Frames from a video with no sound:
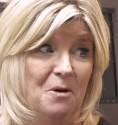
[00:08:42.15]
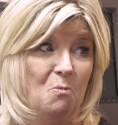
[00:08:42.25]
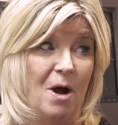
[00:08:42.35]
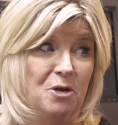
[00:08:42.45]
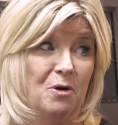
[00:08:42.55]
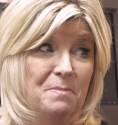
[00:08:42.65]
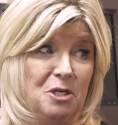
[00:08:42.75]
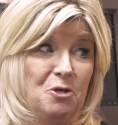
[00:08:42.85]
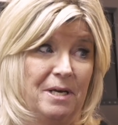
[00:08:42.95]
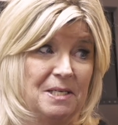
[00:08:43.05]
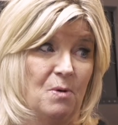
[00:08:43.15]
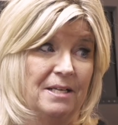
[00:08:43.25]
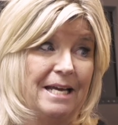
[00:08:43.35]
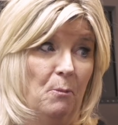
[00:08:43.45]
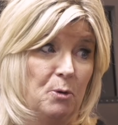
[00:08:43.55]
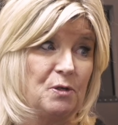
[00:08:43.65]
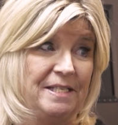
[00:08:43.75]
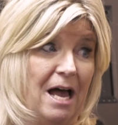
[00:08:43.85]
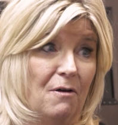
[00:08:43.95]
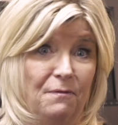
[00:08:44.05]
what you can be doing as well to help
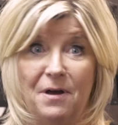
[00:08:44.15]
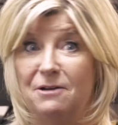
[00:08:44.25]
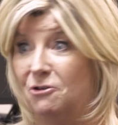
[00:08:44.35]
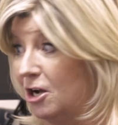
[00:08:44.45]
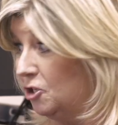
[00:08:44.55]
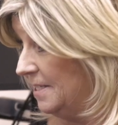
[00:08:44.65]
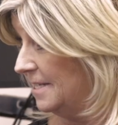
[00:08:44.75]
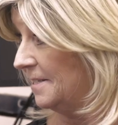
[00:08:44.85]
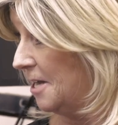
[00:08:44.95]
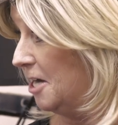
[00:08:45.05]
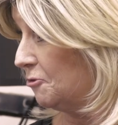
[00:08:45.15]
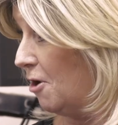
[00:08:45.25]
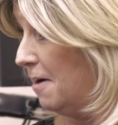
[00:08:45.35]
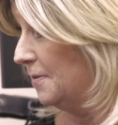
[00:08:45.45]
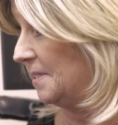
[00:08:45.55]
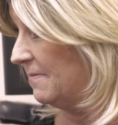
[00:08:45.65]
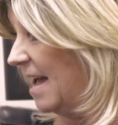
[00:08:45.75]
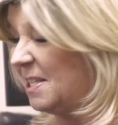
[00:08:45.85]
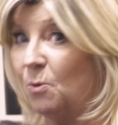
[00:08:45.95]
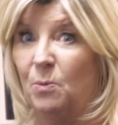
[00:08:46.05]
yourself, not just inside your office. And
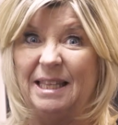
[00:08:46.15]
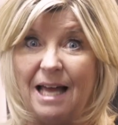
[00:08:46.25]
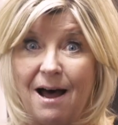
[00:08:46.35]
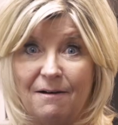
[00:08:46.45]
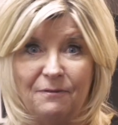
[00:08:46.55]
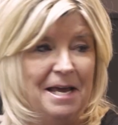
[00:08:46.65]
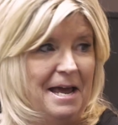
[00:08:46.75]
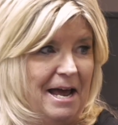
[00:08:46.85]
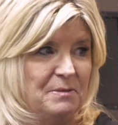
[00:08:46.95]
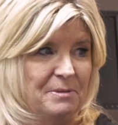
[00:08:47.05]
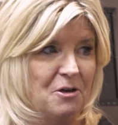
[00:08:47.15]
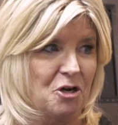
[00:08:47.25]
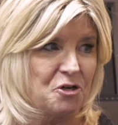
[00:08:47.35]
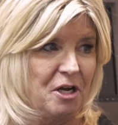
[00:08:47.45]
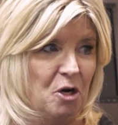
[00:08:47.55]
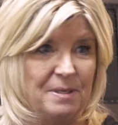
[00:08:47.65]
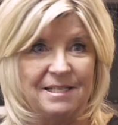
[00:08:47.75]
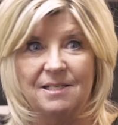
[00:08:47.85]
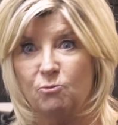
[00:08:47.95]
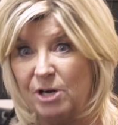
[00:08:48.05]
that's what we love as massage
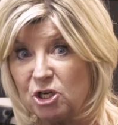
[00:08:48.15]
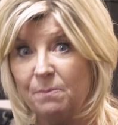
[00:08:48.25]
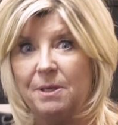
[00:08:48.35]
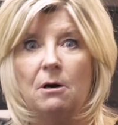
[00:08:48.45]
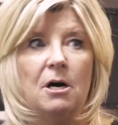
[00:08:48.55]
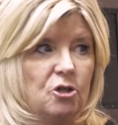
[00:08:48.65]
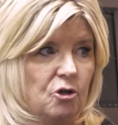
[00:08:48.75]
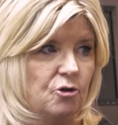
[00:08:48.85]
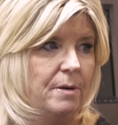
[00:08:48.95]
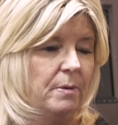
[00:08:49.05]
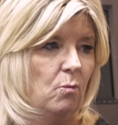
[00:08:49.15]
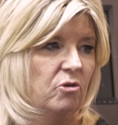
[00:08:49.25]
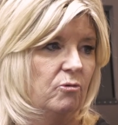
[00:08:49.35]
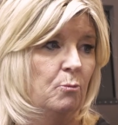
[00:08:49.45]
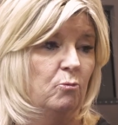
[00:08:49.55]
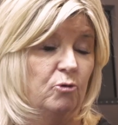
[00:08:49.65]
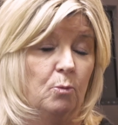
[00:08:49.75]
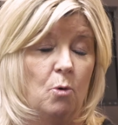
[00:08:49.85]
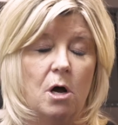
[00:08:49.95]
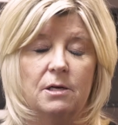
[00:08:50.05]
therapists, is reaching beyond our treatment
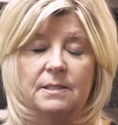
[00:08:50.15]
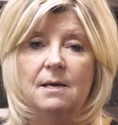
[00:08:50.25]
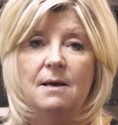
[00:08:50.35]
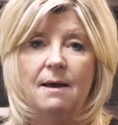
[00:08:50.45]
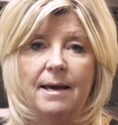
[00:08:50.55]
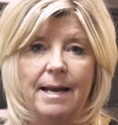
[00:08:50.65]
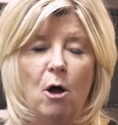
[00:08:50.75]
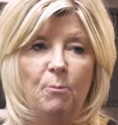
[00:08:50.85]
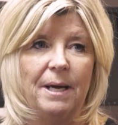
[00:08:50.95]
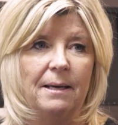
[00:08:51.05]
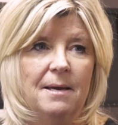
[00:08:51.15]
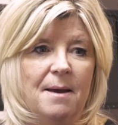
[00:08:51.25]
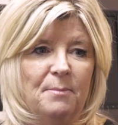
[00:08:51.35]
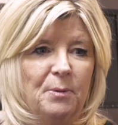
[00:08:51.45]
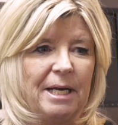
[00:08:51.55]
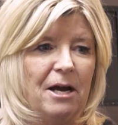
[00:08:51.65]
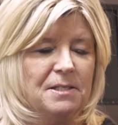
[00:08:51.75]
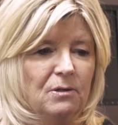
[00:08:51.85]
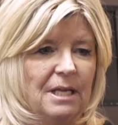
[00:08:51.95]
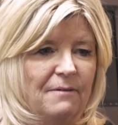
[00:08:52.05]
room walls and helping. But what I
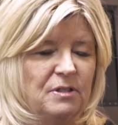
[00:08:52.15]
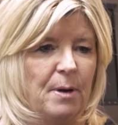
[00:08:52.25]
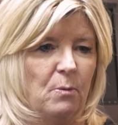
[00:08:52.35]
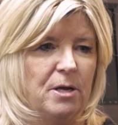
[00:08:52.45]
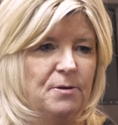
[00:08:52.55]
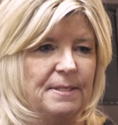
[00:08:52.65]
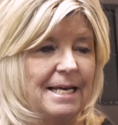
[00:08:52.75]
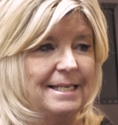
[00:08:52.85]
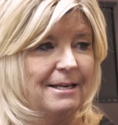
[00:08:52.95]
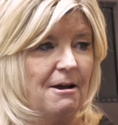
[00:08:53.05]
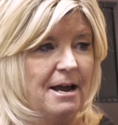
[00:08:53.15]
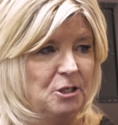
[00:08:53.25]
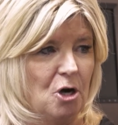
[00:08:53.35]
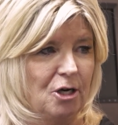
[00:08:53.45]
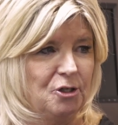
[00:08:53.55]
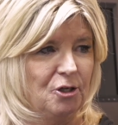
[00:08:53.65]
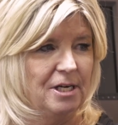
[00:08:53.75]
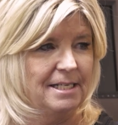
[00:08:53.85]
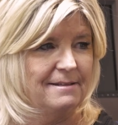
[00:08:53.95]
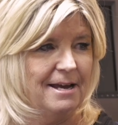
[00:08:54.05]
also loved about what you said as an eye
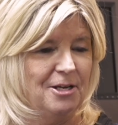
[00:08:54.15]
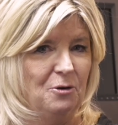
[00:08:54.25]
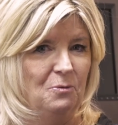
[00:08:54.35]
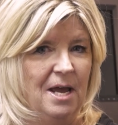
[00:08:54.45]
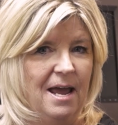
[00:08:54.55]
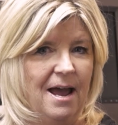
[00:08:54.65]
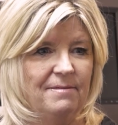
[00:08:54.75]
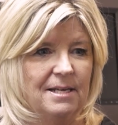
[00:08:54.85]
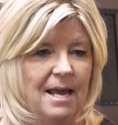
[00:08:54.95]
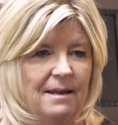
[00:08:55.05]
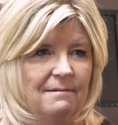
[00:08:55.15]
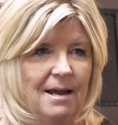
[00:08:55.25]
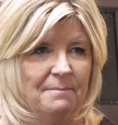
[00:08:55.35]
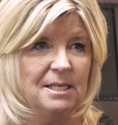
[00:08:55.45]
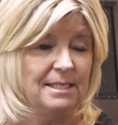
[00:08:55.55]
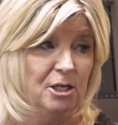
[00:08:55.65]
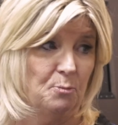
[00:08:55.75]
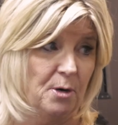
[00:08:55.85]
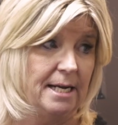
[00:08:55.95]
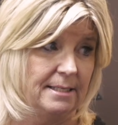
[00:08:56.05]
doctor is that you, and I'm going to sing
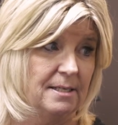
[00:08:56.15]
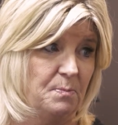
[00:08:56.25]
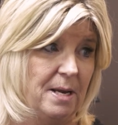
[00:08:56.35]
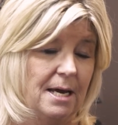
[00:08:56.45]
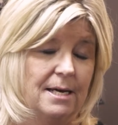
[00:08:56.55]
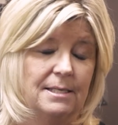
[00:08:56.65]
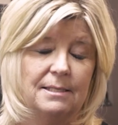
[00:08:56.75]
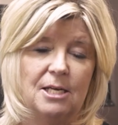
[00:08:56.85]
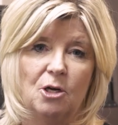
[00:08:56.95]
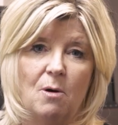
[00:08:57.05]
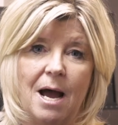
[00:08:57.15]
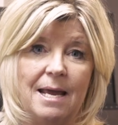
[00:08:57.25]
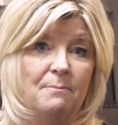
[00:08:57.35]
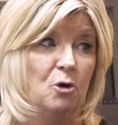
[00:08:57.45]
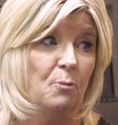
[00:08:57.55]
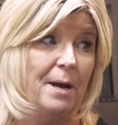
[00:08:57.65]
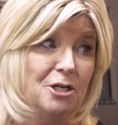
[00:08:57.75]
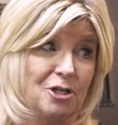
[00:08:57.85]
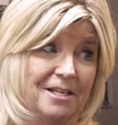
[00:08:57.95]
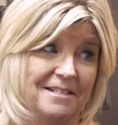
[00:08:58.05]
your praises, because, you know, I am your
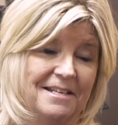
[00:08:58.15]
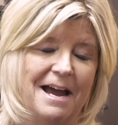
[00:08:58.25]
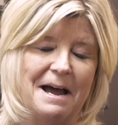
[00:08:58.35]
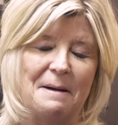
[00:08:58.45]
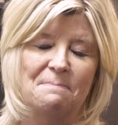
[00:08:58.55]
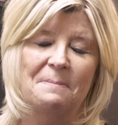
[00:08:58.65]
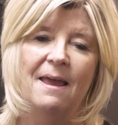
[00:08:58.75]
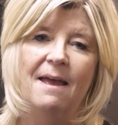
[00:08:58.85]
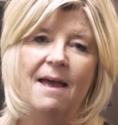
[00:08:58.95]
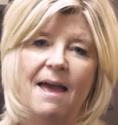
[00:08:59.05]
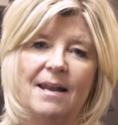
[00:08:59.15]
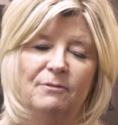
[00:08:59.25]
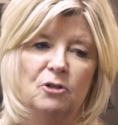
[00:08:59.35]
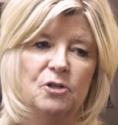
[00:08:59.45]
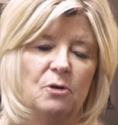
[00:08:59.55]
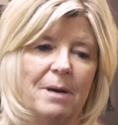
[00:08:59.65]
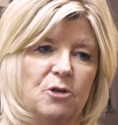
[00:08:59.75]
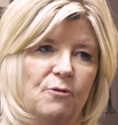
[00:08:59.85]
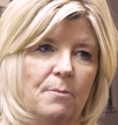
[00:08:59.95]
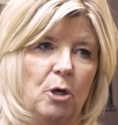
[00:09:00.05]
patient, and I've learned so
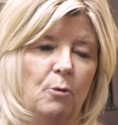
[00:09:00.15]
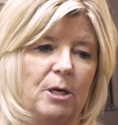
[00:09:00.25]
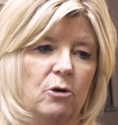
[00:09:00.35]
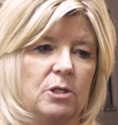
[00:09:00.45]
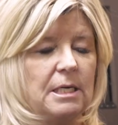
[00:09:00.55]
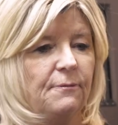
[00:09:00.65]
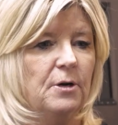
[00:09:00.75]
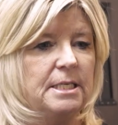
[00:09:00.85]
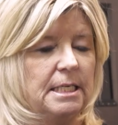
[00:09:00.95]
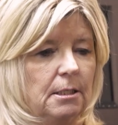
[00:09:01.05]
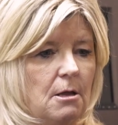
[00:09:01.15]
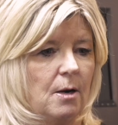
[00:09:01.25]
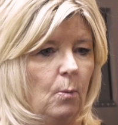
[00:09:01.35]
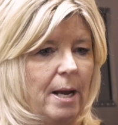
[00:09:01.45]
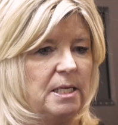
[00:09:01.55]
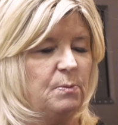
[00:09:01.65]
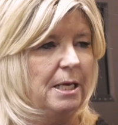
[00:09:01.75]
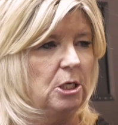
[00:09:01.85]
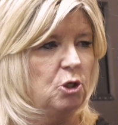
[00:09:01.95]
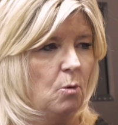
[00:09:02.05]
much from you, but you're different in a of ways,
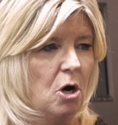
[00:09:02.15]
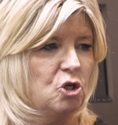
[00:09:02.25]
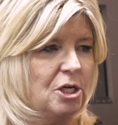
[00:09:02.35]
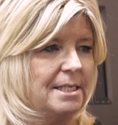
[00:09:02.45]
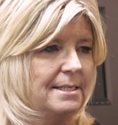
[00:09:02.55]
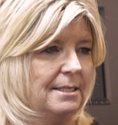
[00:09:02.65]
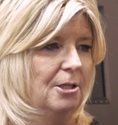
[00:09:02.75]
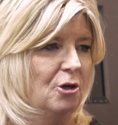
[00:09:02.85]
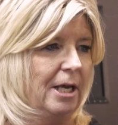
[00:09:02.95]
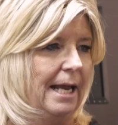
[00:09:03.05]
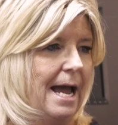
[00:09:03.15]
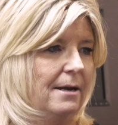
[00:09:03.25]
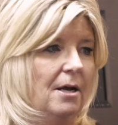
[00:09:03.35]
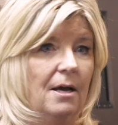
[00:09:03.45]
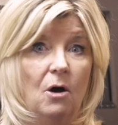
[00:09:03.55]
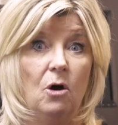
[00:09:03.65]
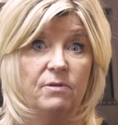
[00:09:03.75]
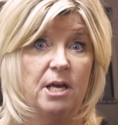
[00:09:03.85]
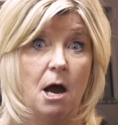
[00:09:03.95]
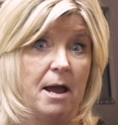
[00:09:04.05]
because you aren't just looking at
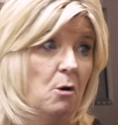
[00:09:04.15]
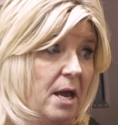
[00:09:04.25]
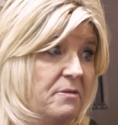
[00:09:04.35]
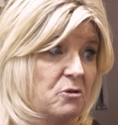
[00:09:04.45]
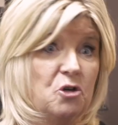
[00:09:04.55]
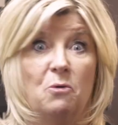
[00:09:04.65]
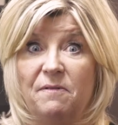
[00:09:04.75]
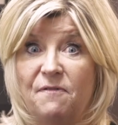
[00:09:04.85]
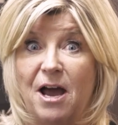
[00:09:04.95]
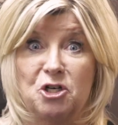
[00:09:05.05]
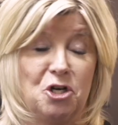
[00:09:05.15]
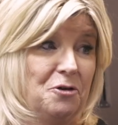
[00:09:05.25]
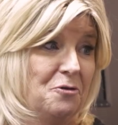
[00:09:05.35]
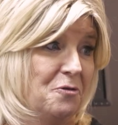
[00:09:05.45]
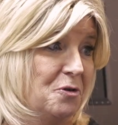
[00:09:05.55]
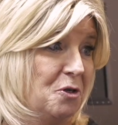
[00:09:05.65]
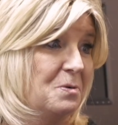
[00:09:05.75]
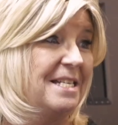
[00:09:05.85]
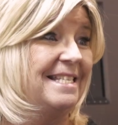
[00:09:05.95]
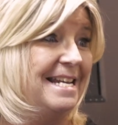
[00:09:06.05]
the eye. Okay, there's no infection or there's
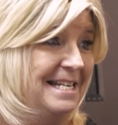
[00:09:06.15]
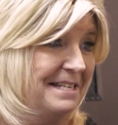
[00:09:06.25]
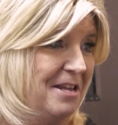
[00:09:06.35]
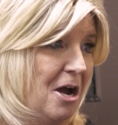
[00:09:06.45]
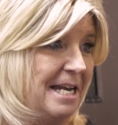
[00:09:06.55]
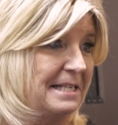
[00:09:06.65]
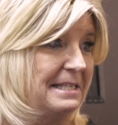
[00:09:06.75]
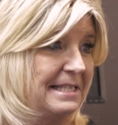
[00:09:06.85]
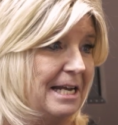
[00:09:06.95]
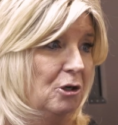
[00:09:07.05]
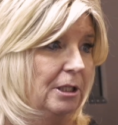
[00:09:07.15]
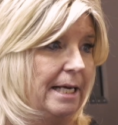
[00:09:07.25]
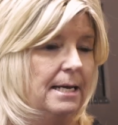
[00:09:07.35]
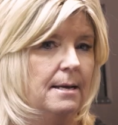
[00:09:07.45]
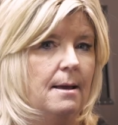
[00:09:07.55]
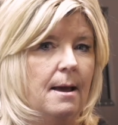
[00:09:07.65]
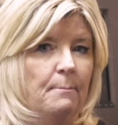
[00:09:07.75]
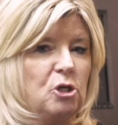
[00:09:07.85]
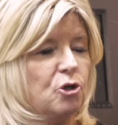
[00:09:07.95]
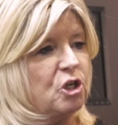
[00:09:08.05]
no disease in the eye necessarily,
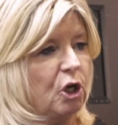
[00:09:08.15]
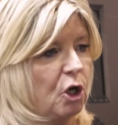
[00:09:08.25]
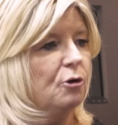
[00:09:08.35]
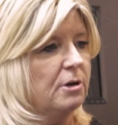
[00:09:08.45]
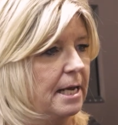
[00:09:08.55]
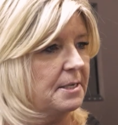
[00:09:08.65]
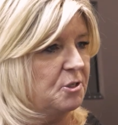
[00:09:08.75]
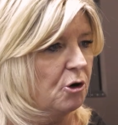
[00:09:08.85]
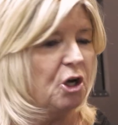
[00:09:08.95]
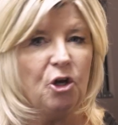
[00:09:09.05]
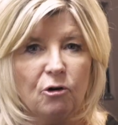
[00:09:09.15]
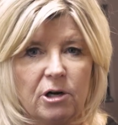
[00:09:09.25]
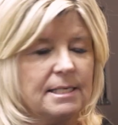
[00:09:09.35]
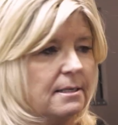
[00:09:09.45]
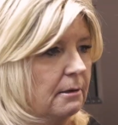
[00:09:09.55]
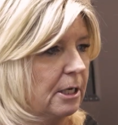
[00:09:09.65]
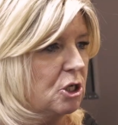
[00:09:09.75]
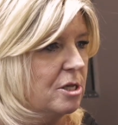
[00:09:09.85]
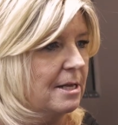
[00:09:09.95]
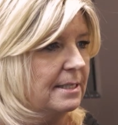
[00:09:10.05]
but you're curious. You're a curious
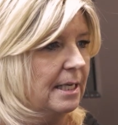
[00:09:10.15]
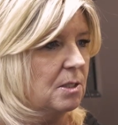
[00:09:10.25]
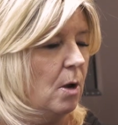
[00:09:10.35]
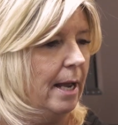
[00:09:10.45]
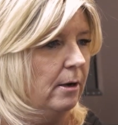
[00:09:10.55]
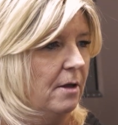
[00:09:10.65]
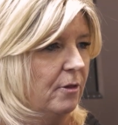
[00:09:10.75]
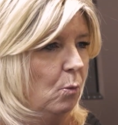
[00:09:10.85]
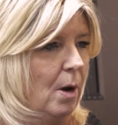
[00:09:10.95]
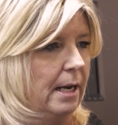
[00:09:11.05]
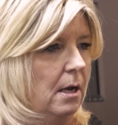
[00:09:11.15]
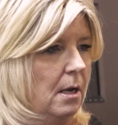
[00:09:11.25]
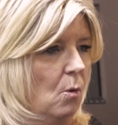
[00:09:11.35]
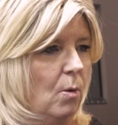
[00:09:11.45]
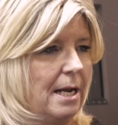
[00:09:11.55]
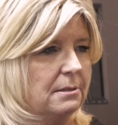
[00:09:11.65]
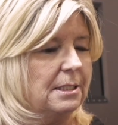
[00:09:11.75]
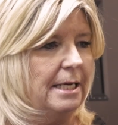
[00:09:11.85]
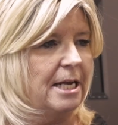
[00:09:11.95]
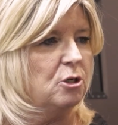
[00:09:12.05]
clinician that says, well, hang on though, what else
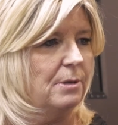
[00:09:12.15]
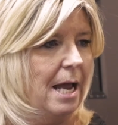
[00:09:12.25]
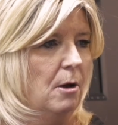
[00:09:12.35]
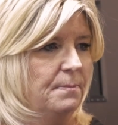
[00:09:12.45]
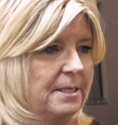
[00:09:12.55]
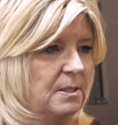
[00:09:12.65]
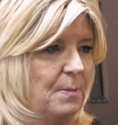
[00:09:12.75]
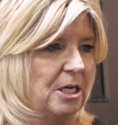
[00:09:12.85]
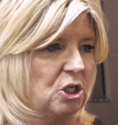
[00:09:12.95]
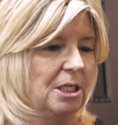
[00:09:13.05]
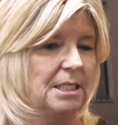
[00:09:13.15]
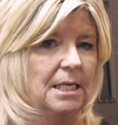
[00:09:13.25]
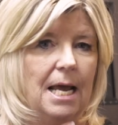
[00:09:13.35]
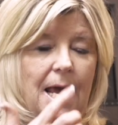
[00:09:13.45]
can I do to help this patient?